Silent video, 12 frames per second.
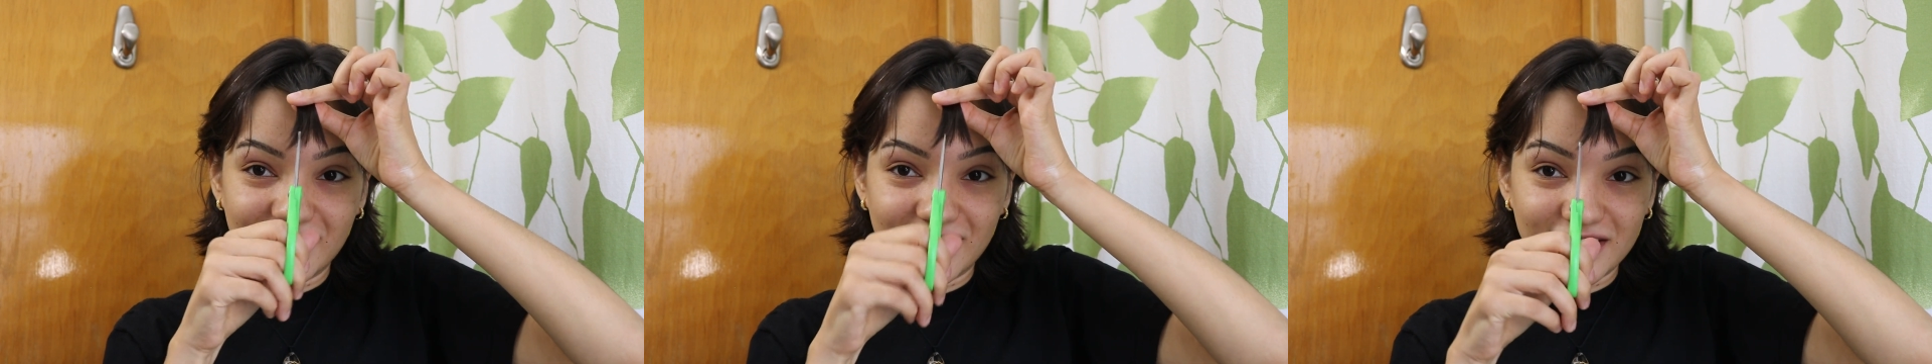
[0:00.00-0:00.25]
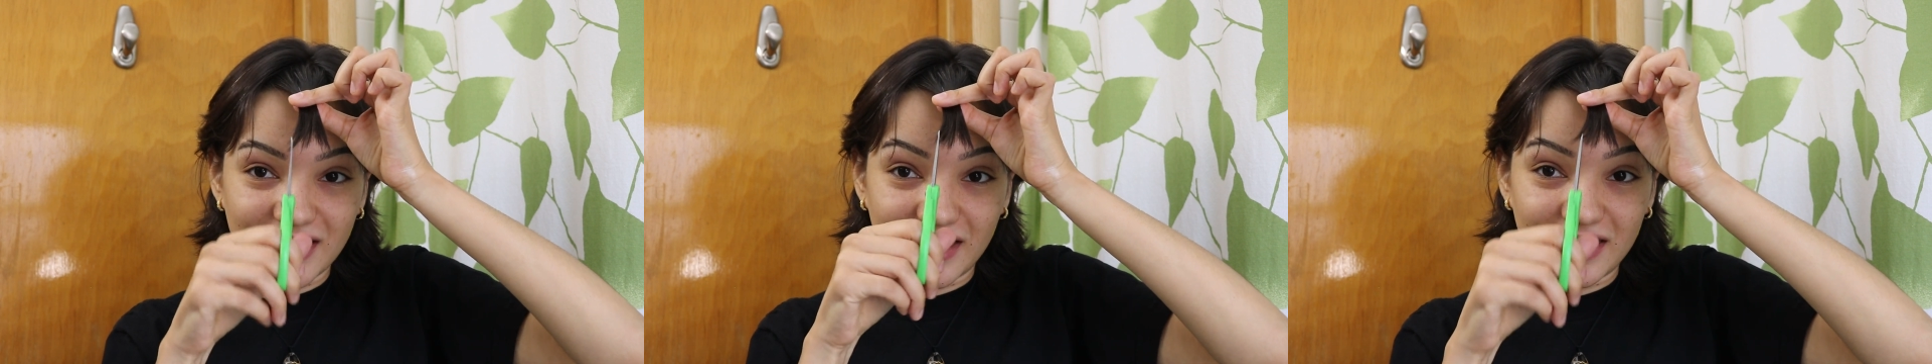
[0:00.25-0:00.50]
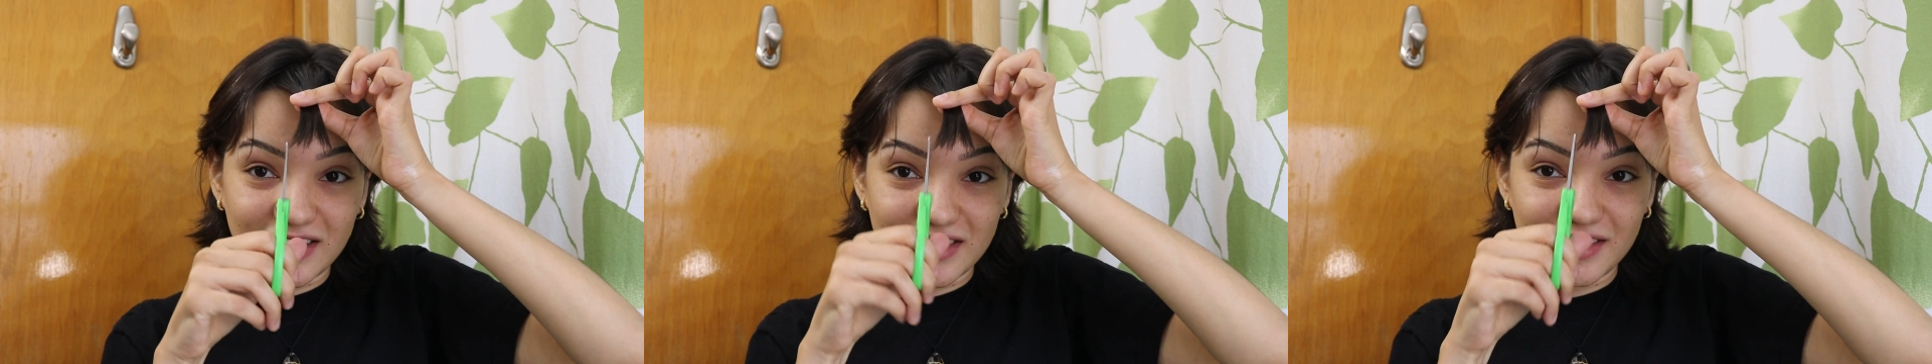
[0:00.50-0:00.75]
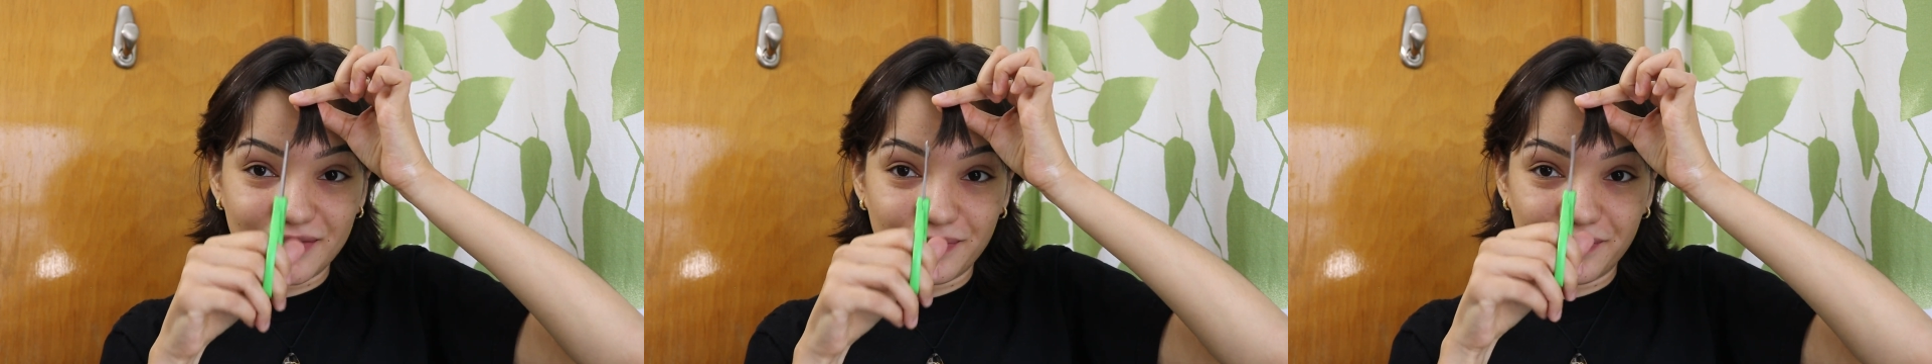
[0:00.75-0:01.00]
is like
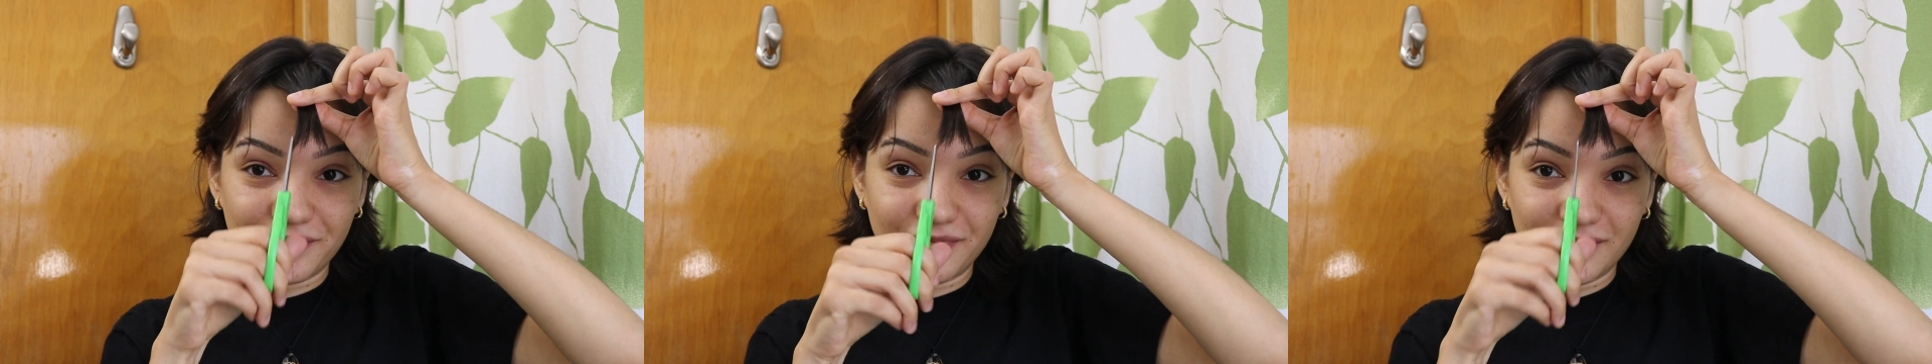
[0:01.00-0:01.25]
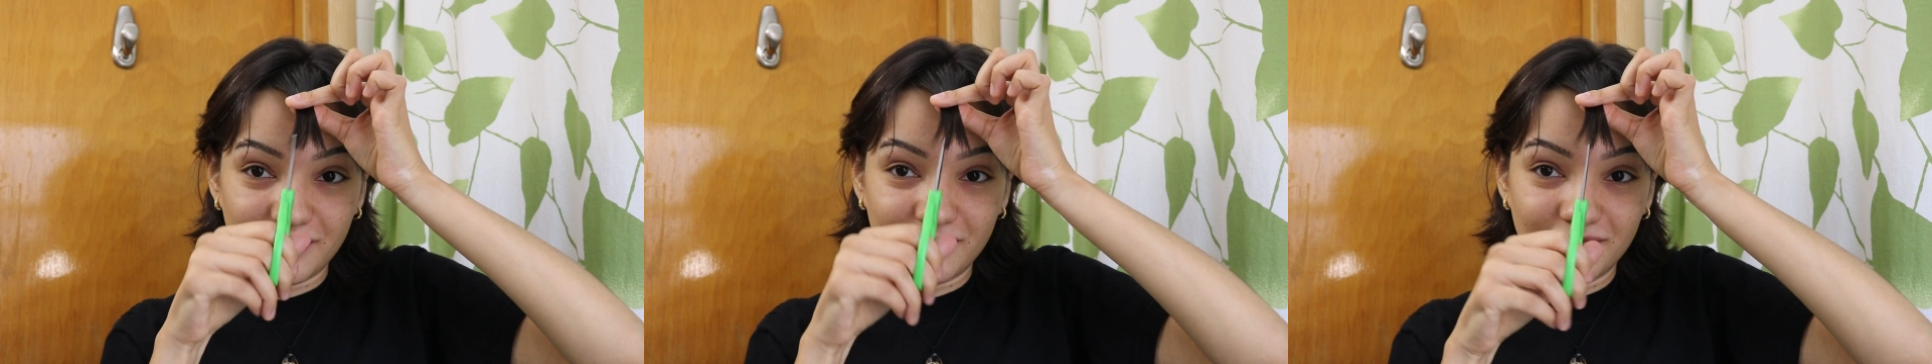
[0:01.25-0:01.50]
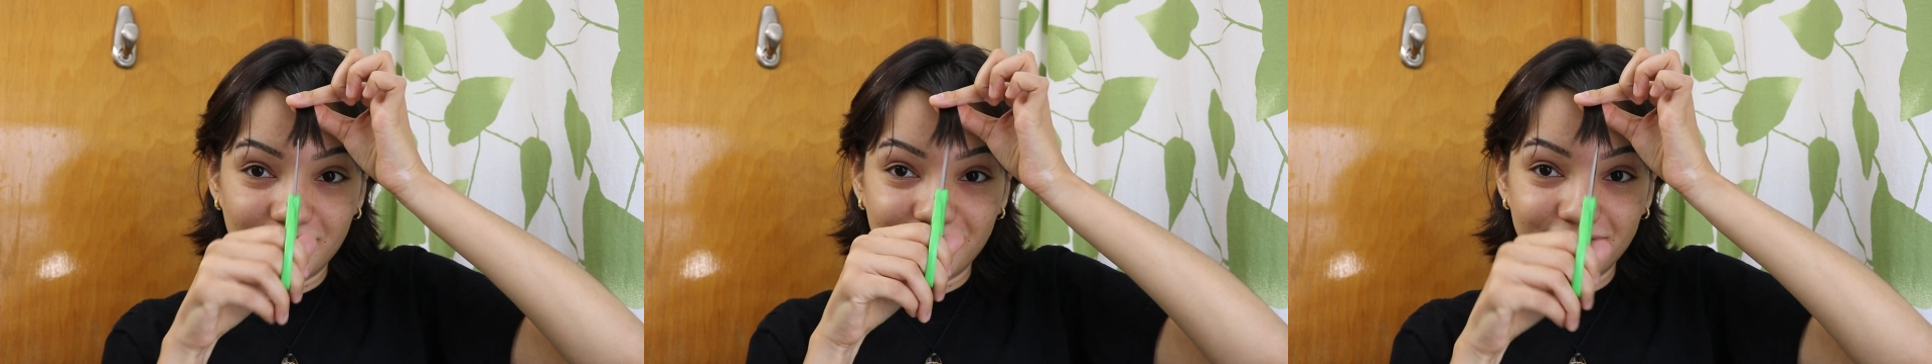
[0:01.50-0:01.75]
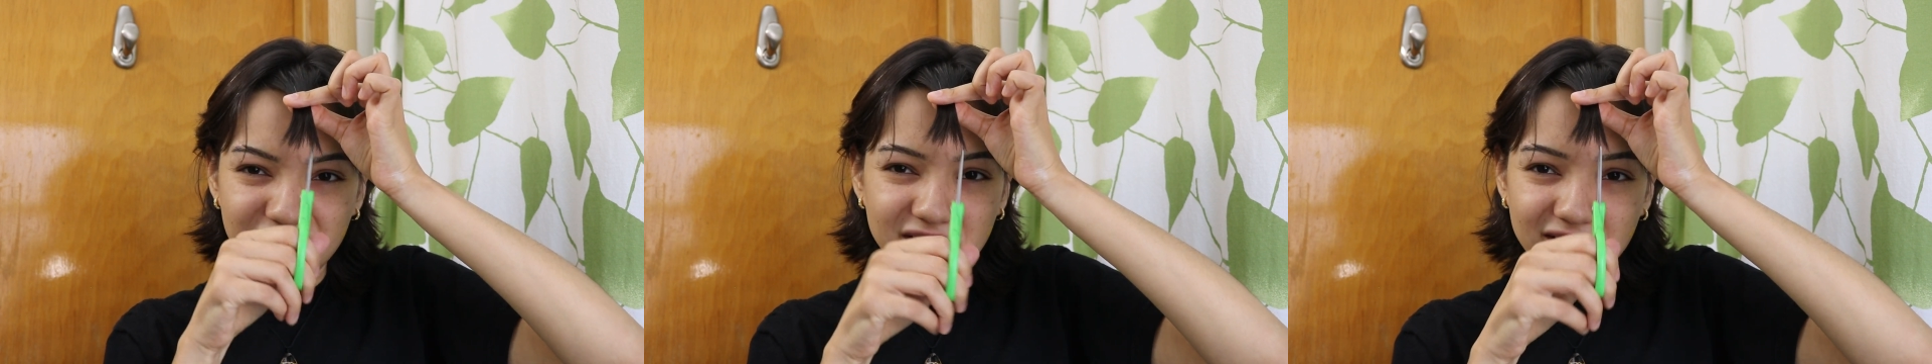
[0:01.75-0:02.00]
this.
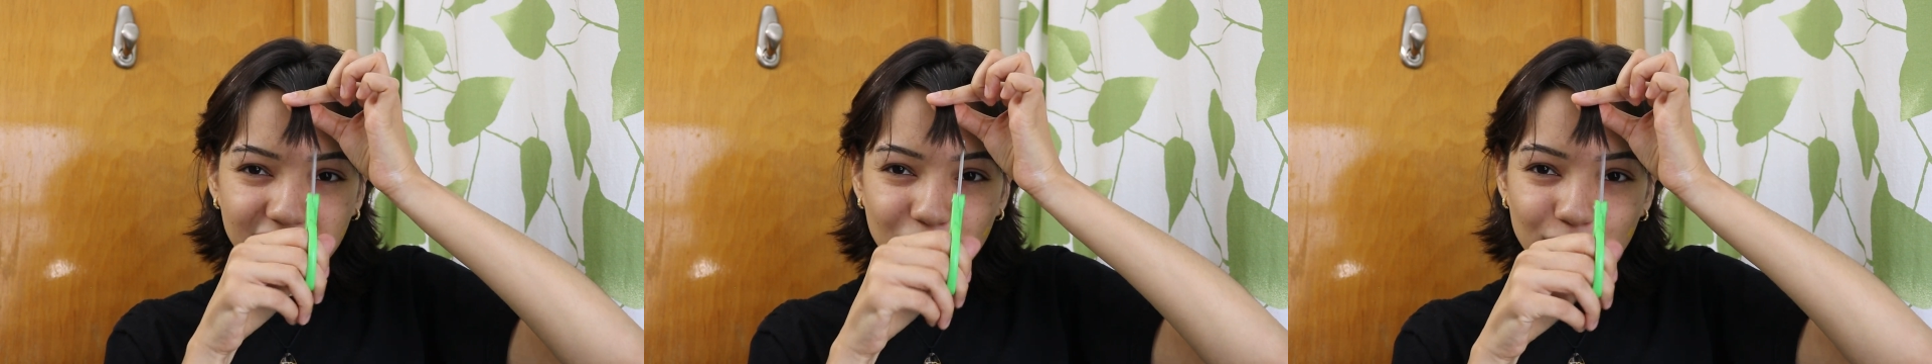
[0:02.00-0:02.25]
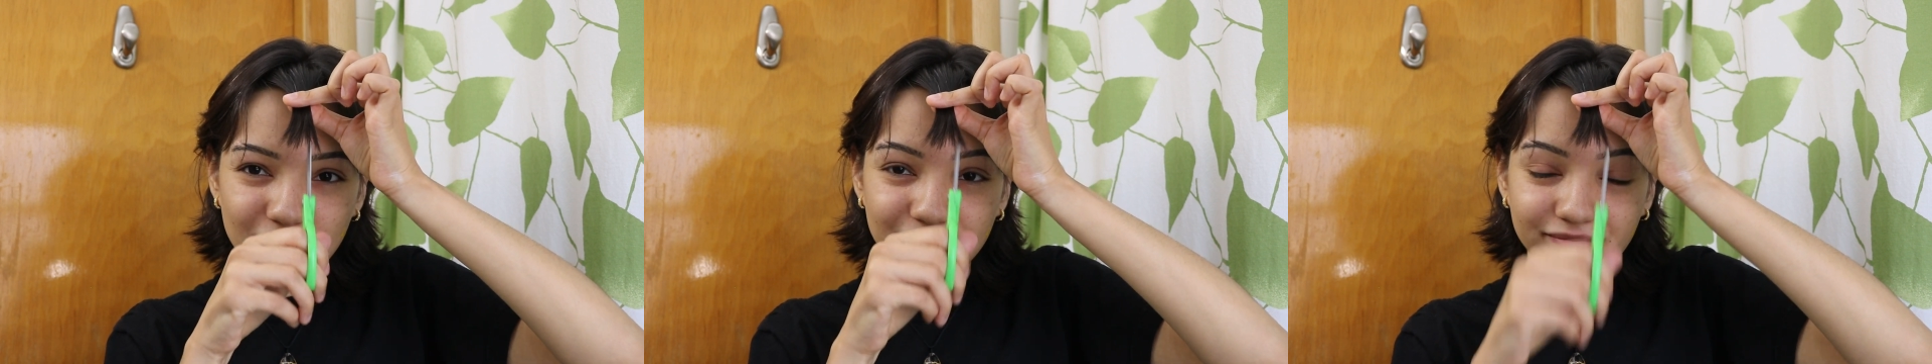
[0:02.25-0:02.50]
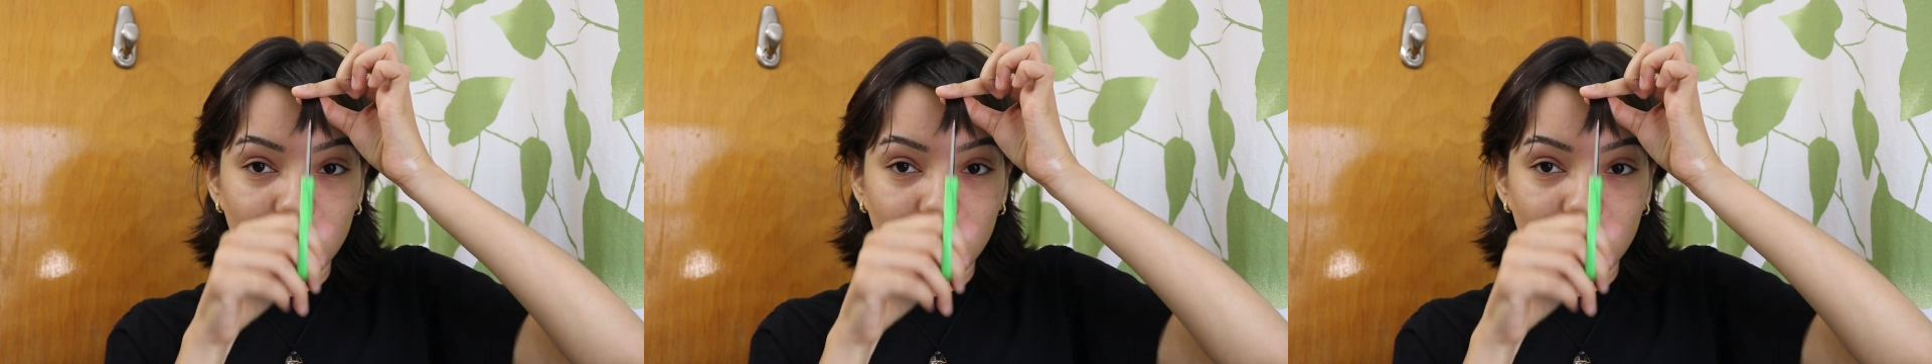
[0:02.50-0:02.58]
Just a little bit.